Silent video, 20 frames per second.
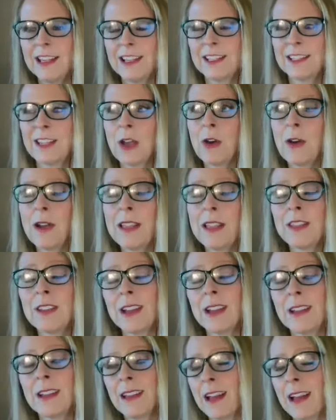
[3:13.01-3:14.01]
So,
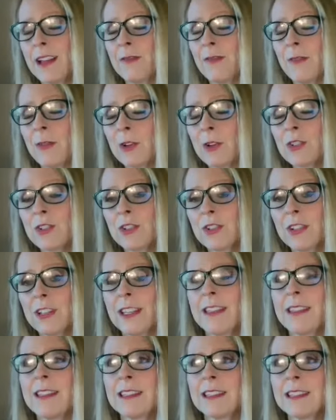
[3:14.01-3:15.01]

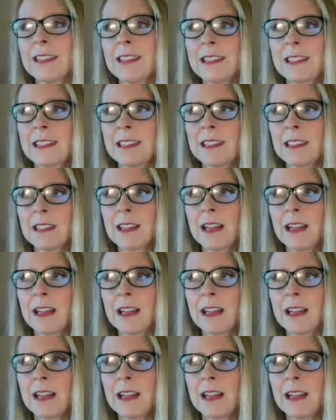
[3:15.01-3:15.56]
unfortunately, this is